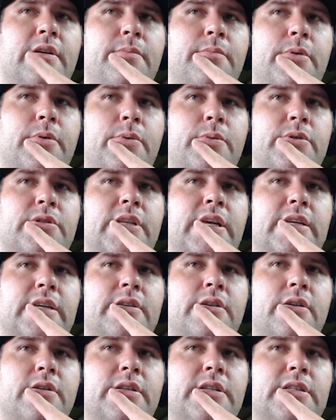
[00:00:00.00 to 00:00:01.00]
but we'll select
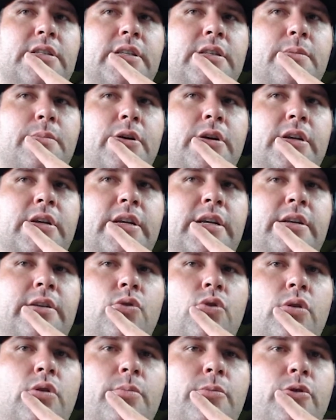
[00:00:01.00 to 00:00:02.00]
all this at the market,
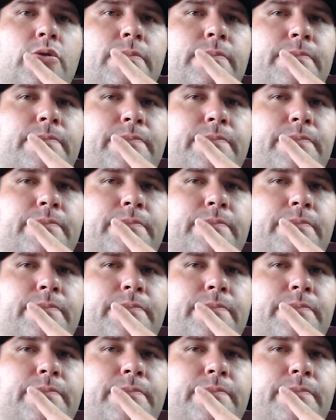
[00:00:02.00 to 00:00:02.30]
normal.